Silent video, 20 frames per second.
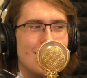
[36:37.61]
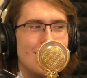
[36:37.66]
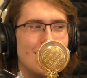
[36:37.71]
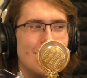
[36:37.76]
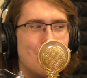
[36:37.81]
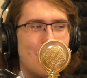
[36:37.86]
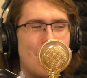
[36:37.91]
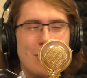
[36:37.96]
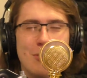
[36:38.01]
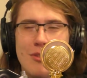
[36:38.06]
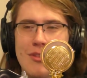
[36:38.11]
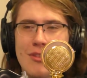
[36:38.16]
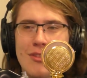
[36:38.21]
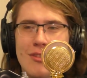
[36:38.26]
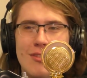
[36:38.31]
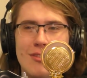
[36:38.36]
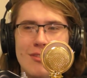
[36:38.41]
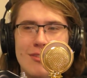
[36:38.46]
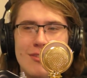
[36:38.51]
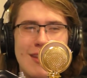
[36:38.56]
about
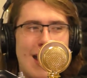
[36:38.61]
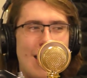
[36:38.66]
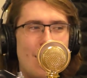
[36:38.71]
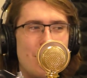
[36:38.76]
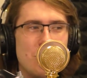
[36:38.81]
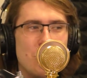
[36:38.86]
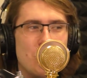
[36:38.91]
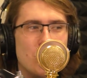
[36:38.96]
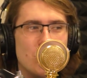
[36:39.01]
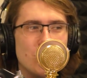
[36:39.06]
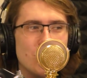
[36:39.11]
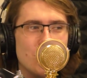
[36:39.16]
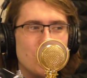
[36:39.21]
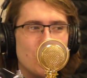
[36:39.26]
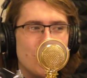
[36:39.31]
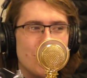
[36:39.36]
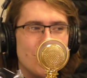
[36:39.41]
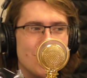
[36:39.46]
how the world works.